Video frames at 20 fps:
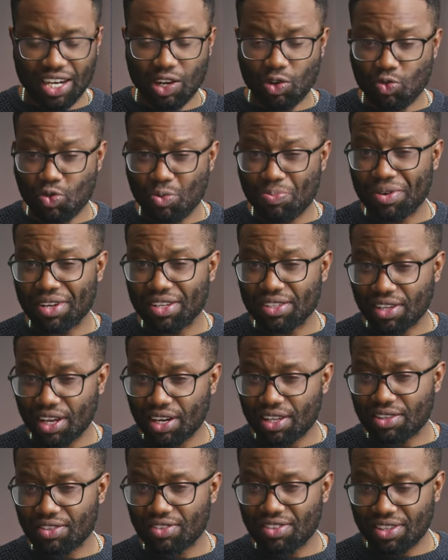a whooping
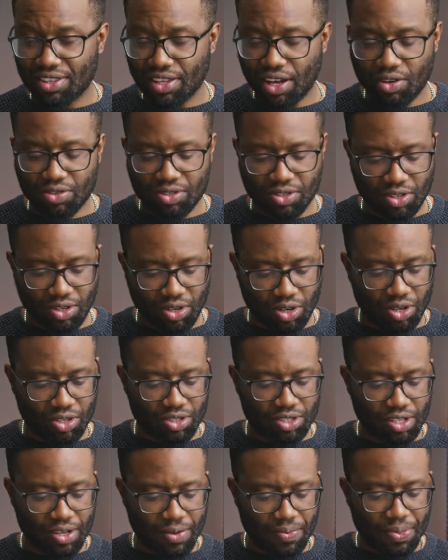33,000
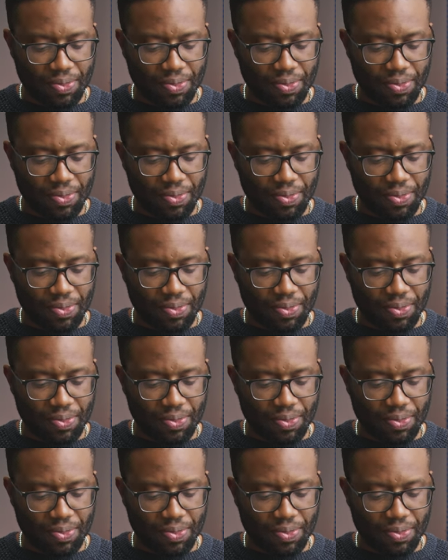lux.